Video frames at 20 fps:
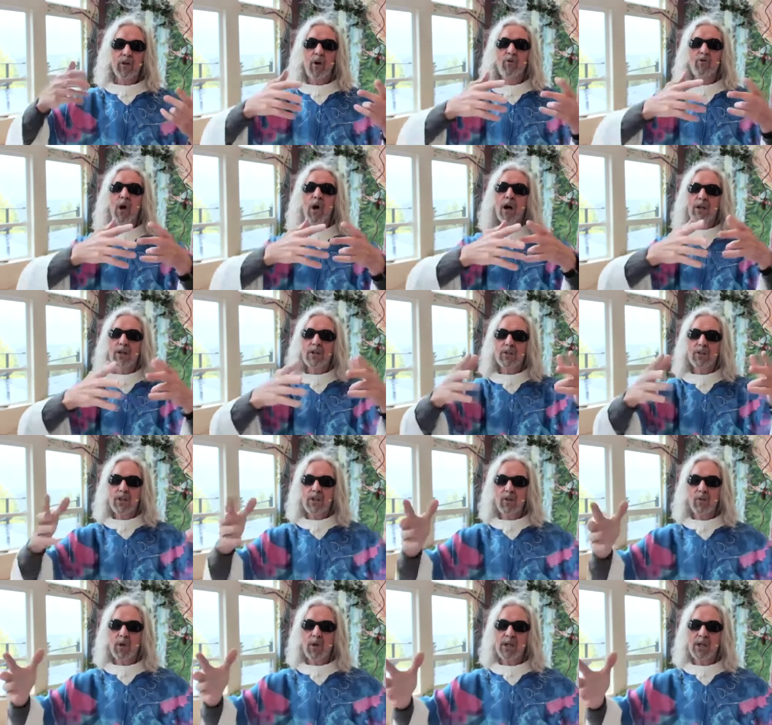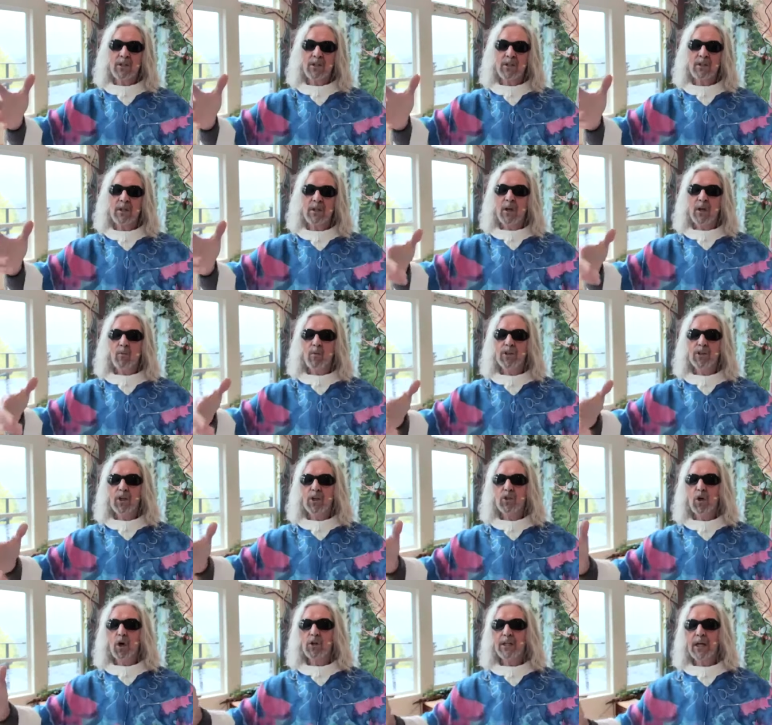rock a situation with the
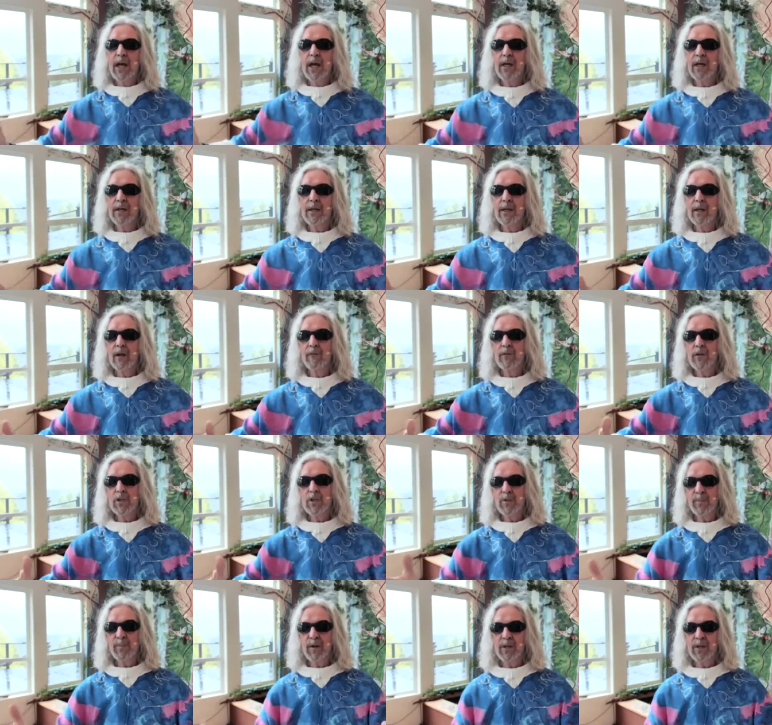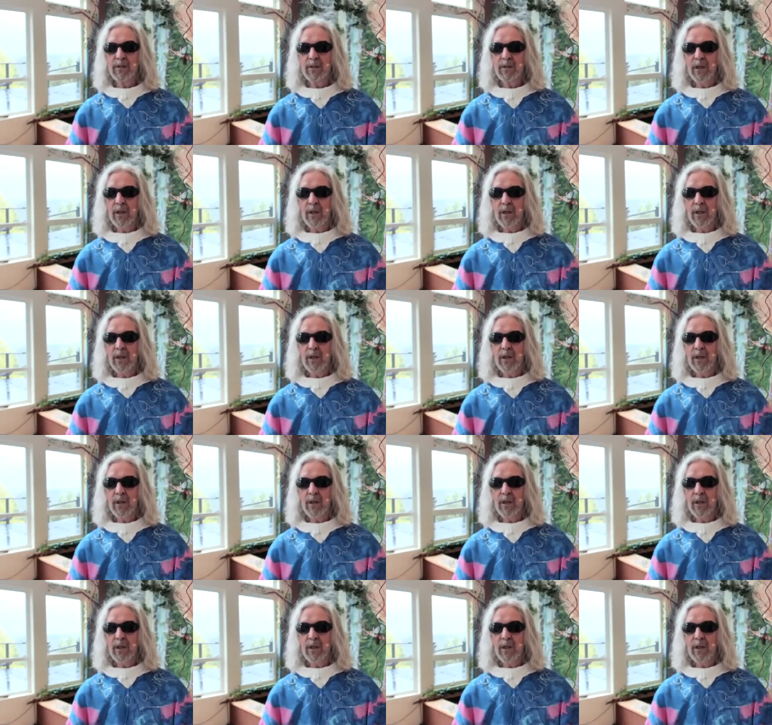totality of the spirit,